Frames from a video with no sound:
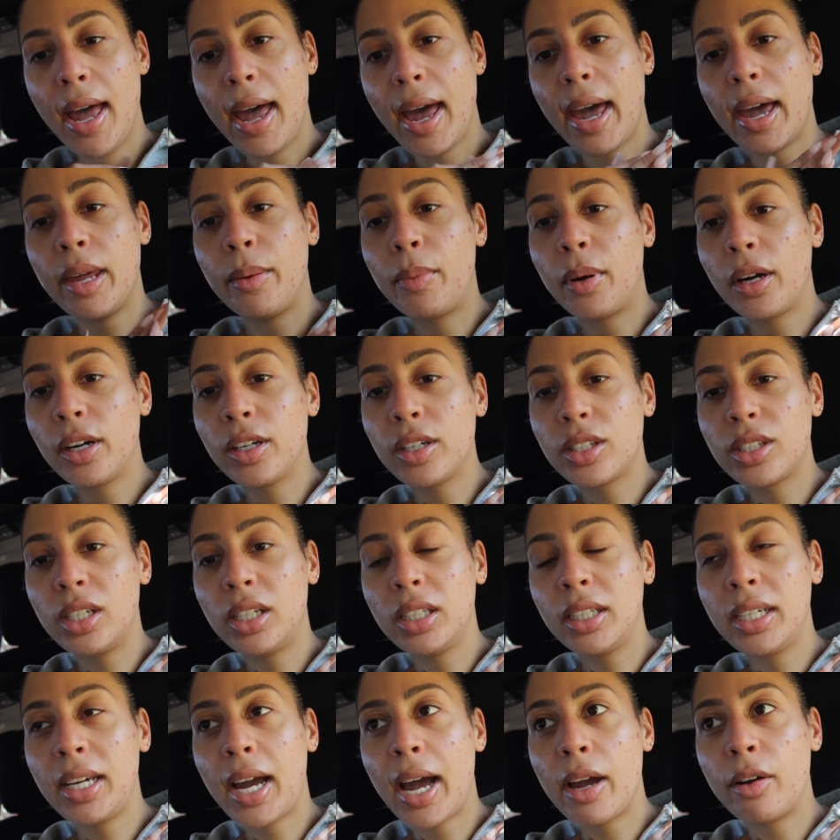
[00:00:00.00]
And
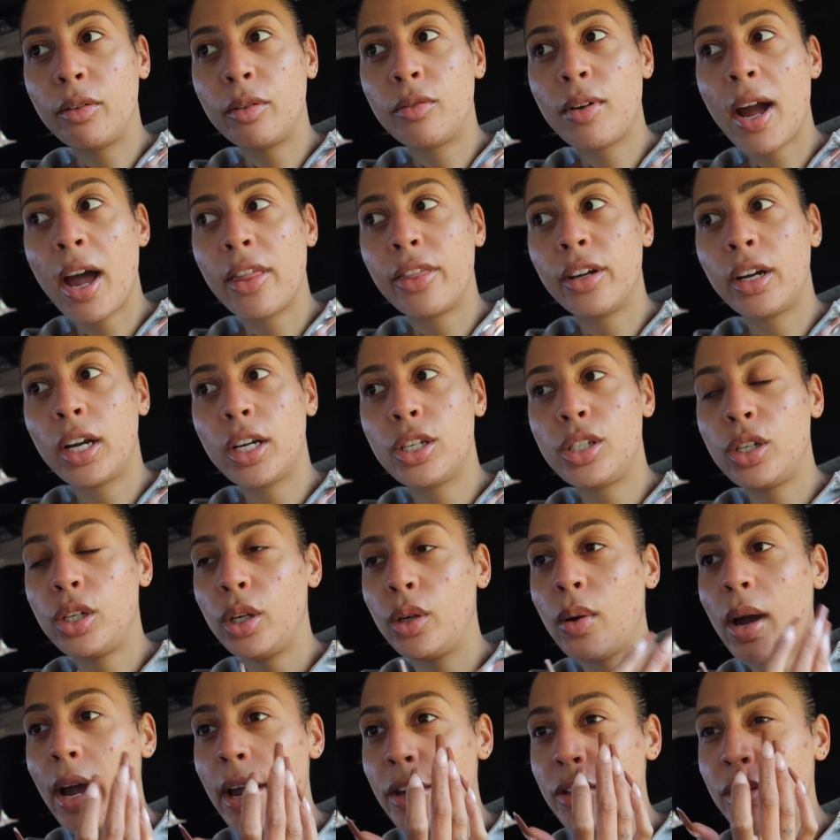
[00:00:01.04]
personally, I would rather
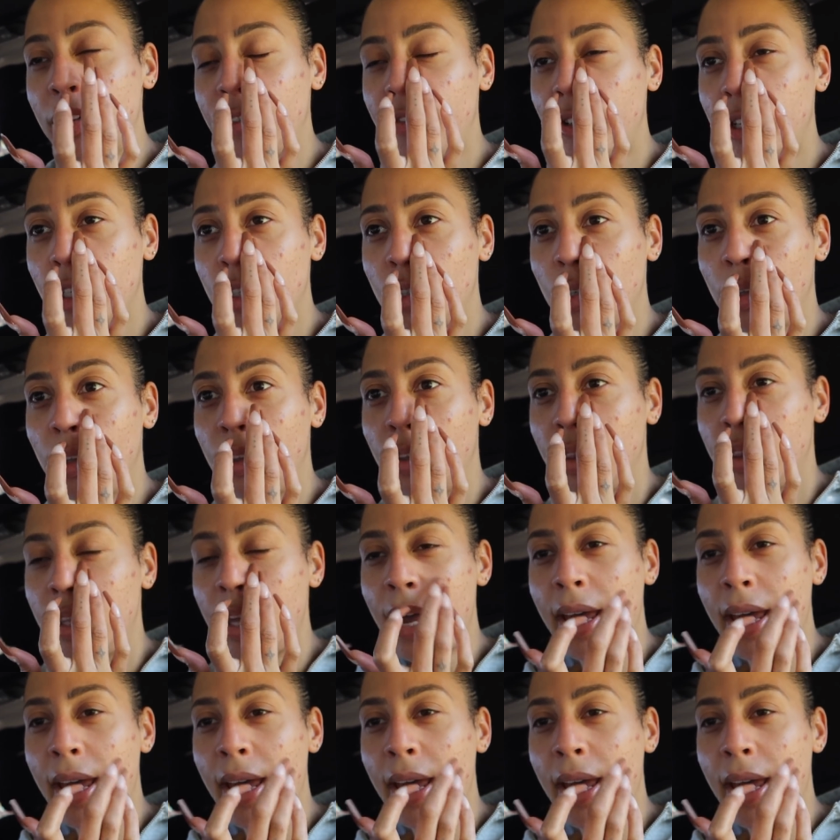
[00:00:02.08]
do HydraFacial